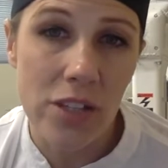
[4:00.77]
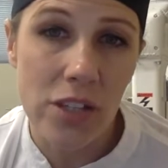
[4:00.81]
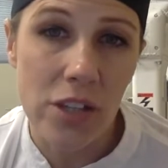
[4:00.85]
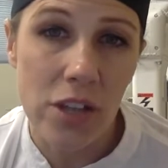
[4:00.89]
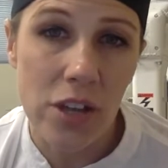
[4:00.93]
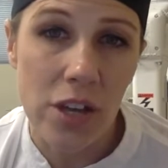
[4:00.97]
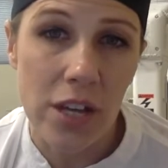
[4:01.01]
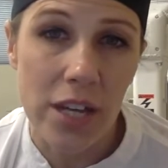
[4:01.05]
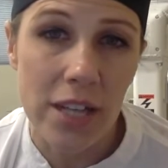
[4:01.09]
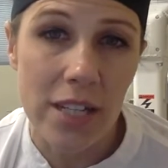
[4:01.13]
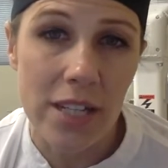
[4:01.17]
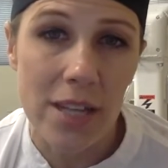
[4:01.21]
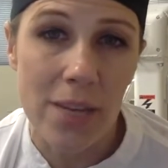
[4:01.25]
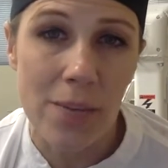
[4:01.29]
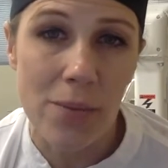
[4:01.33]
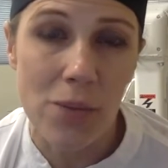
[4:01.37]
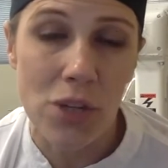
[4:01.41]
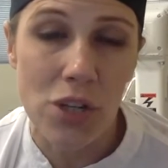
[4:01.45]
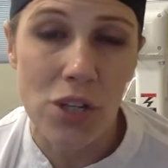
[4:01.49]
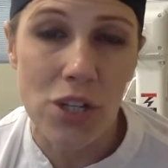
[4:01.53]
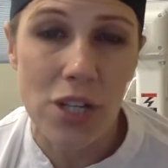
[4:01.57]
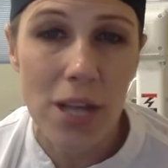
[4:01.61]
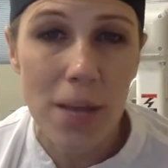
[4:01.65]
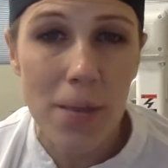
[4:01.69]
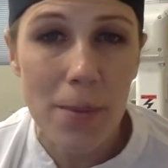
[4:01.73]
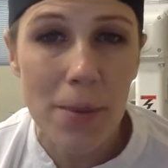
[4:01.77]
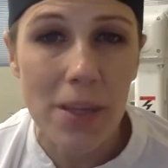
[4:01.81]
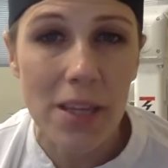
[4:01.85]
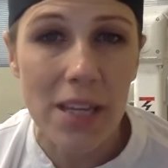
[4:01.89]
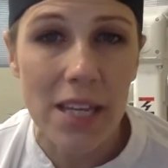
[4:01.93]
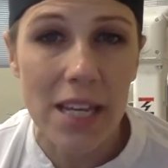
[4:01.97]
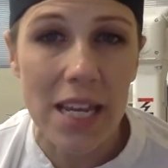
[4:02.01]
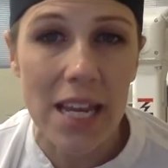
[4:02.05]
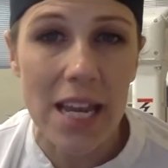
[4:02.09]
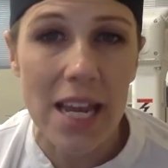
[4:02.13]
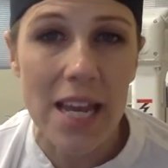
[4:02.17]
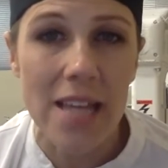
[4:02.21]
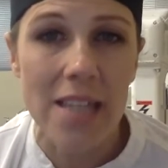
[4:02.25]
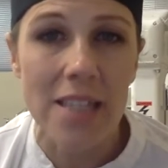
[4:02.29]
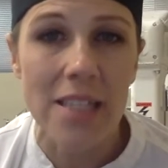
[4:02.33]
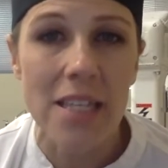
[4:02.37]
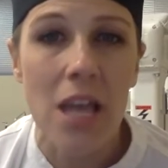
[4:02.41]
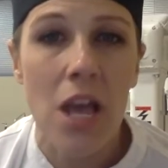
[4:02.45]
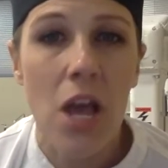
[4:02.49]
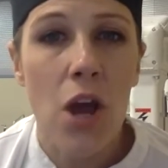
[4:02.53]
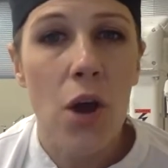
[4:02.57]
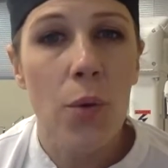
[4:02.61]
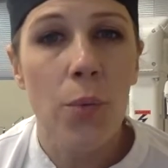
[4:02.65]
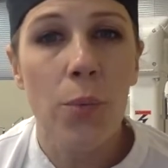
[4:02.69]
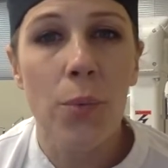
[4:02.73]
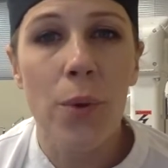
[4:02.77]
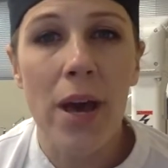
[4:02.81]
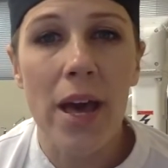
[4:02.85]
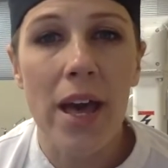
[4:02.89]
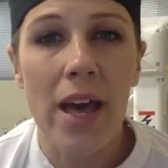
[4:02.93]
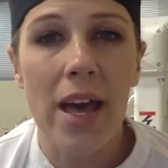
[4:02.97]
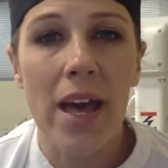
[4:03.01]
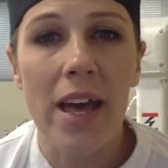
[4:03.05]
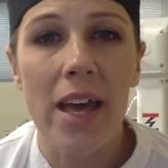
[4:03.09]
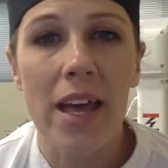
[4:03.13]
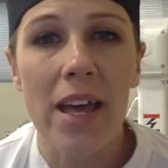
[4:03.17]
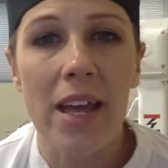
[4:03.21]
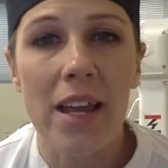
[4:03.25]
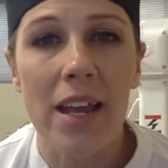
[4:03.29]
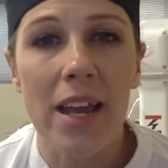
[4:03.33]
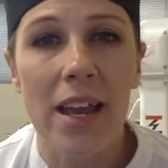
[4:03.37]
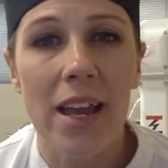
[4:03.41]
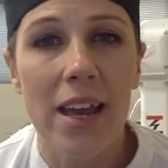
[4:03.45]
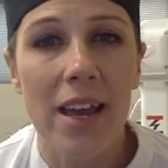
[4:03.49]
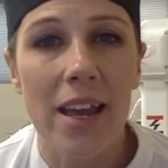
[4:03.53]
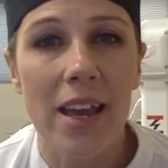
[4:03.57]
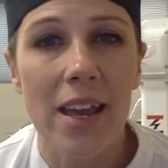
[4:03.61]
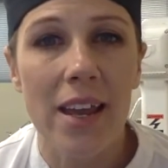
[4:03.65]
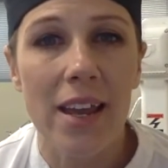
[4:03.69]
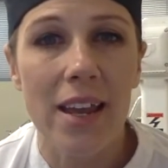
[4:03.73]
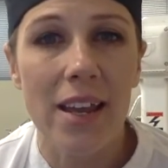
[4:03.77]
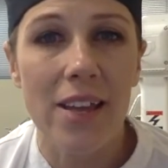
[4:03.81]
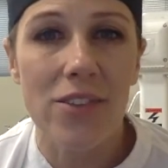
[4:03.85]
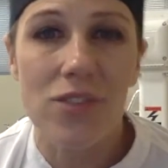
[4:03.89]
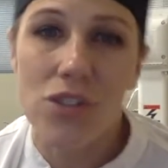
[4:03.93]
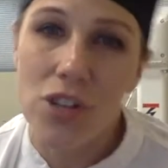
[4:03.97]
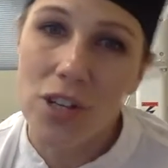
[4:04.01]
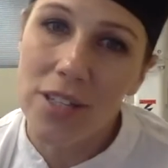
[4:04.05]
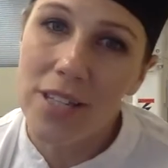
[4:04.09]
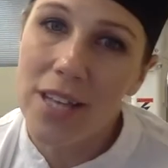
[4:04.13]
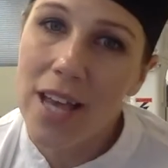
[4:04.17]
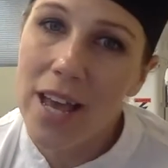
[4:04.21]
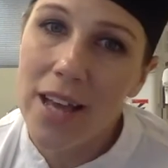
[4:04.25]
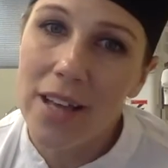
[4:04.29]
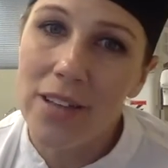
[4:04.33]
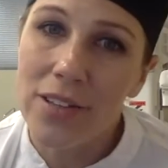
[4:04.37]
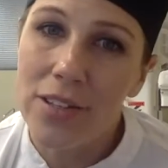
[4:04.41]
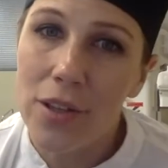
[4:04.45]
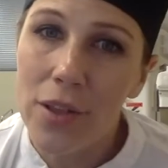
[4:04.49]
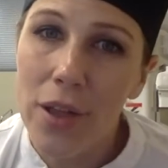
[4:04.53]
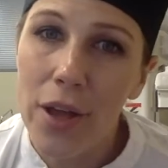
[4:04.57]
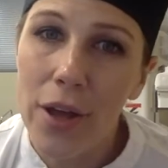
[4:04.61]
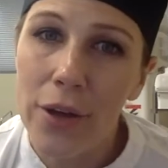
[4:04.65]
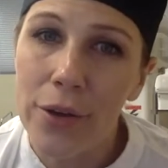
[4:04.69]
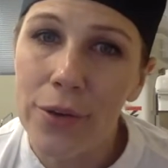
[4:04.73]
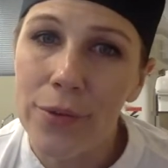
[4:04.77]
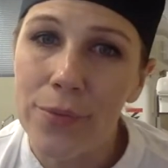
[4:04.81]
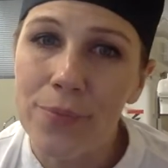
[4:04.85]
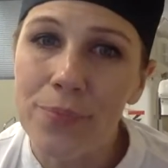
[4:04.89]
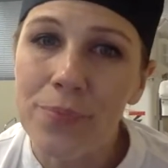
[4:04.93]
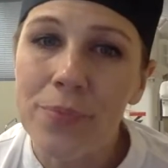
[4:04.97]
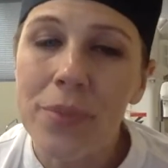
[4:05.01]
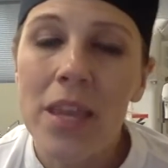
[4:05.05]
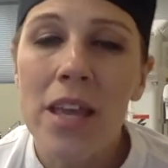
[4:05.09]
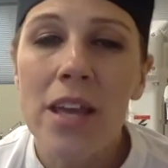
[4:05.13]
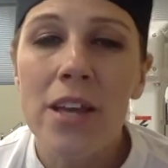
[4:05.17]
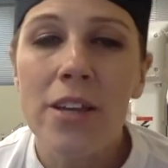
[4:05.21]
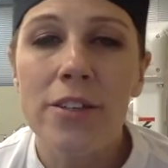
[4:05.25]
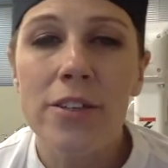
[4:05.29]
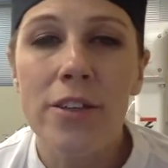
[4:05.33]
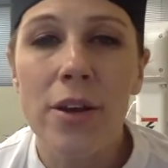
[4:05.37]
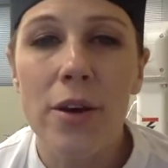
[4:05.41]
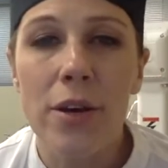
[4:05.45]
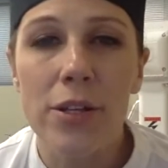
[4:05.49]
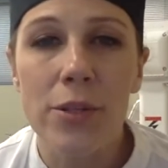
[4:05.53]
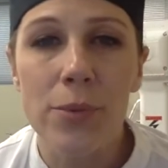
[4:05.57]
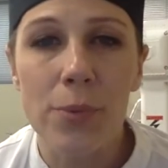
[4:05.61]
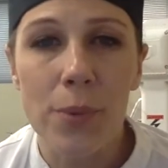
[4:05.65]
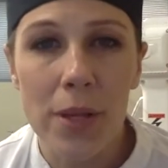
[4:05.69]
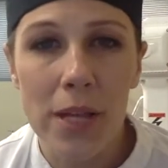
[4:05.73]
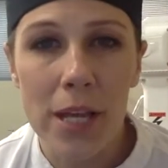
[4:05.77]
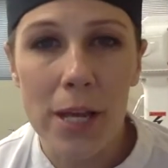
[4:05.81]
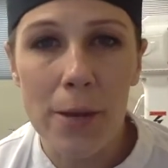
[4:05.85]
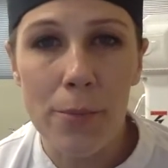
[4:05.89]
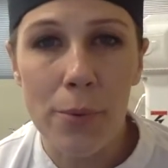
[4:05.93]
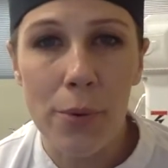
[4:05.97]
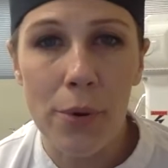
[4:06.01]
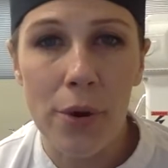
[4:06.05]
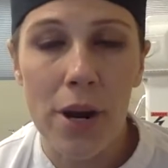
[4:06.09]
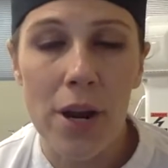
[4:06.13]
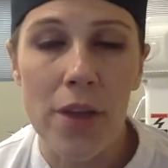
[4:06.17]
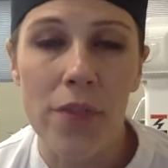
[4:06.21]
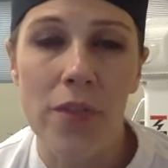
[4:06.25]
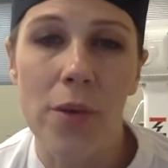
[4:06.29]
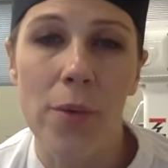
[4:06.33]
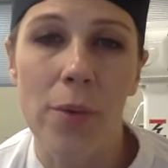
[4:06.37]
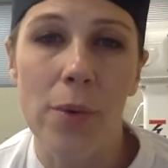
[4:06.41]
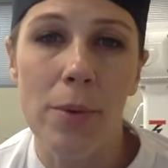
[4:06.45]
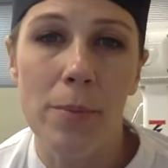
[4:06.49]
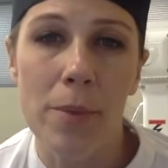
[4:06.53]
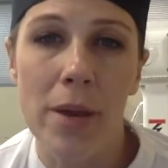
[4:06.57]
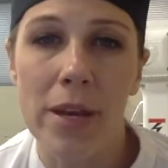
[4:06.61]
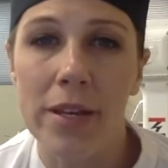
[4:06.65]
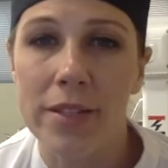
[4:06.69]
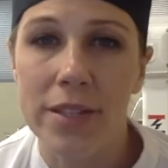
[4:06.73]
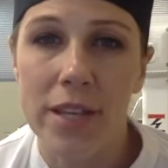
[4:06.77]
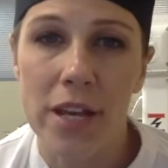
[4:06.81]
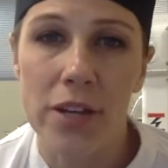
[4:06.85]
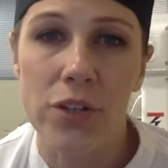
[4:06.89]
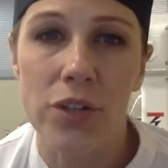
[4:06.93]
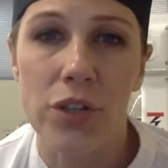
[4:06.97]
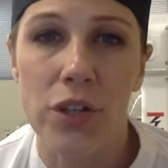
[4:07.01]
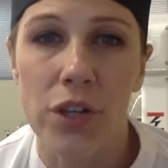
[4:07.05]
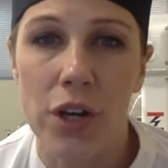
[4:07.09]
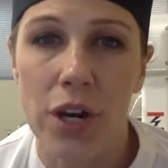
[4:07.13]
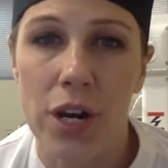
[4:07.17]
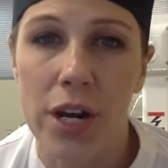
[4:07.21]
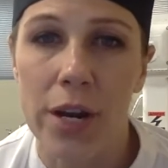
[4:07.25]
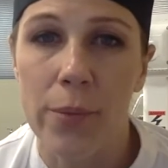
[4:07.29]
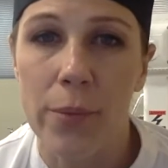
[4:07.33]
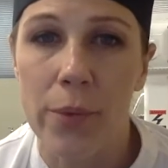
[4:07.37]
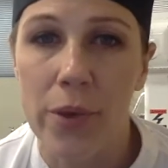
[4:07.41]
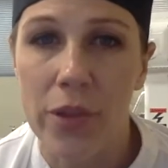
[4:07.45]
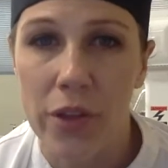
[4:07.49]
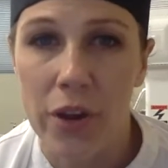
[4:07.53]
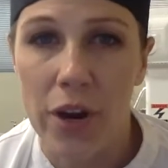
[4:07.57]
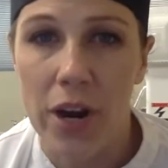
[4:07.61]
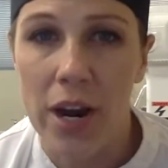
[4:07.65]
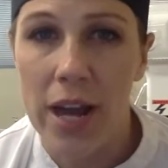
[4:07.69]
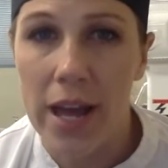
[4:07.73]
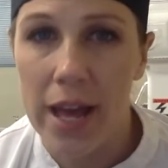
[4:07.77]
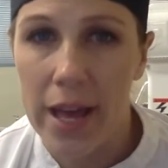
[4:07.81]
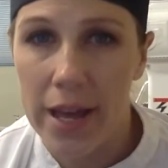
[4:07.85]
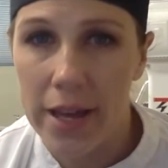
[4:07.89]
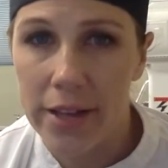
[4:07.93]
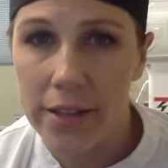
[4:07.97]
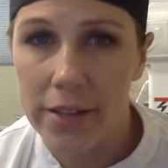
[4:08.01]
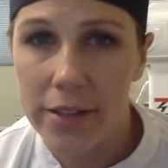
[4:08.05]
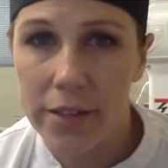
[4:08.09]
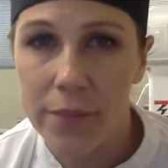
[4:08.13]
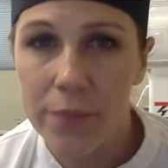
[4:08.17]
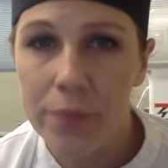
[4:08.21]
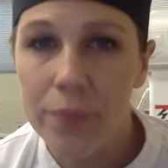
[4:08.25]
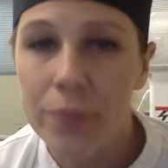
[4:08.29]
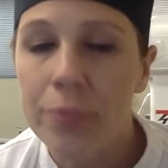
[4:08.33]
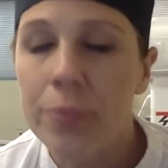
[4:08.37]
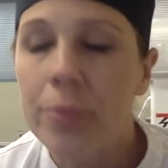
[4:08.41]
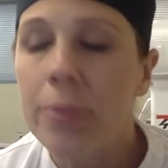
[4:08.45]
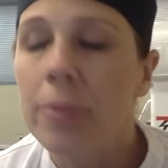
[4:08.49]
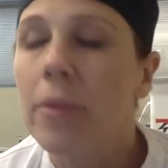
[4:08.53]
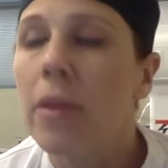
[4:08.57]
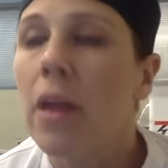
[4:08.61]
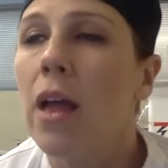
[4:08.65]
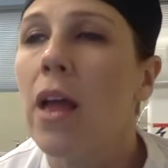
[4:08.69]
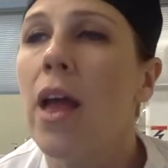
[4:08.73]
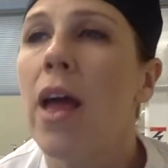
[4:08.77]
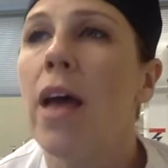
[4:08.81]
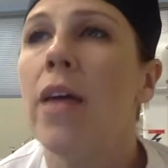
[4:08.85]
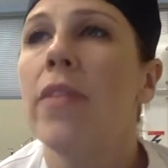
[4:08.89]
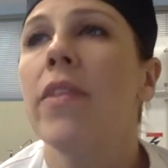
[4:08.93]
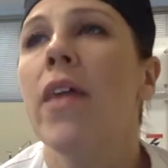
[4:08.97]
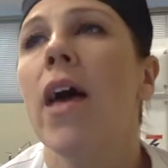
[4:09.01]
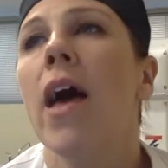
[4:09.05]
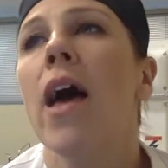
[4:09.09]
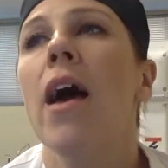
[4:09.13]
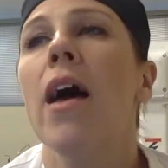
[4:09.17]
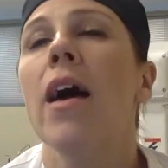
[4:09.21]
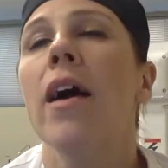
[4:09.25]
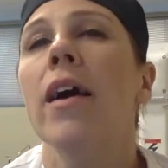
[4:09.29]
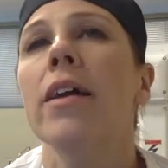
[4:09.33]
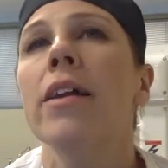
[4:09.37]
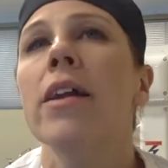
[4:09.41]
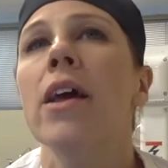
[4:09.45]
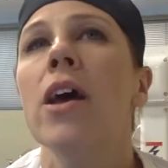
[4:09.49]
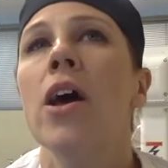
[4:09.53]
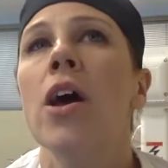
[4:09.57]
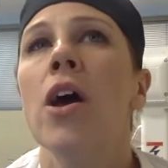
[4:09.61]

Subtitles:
cooking temperature typically is when it is just eggs alone. So it's really important that we mix that sugar in with our eggs. And then